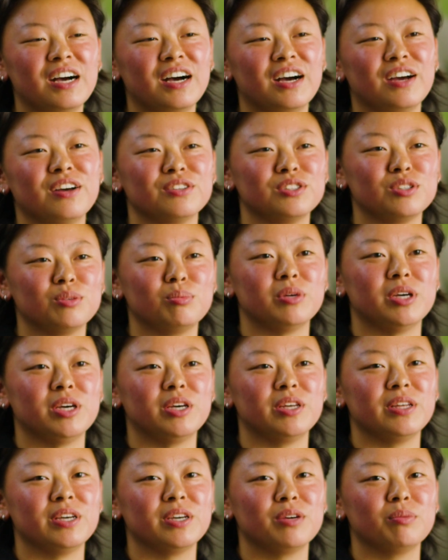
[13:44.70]
I also
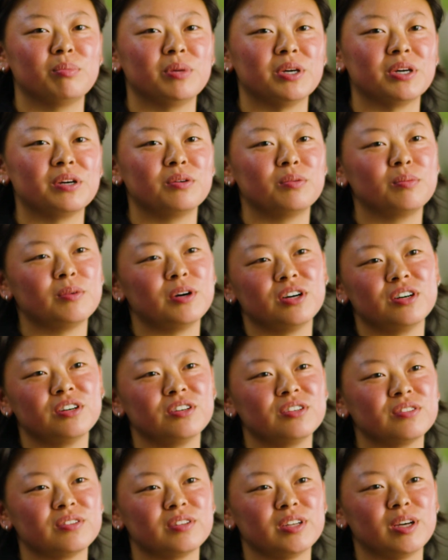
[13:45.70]
play like
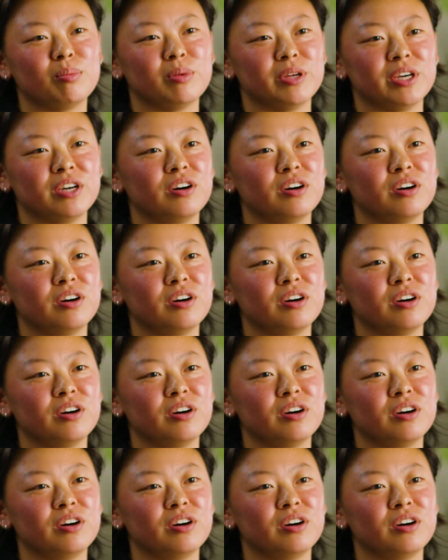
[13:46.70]
pickleball, I play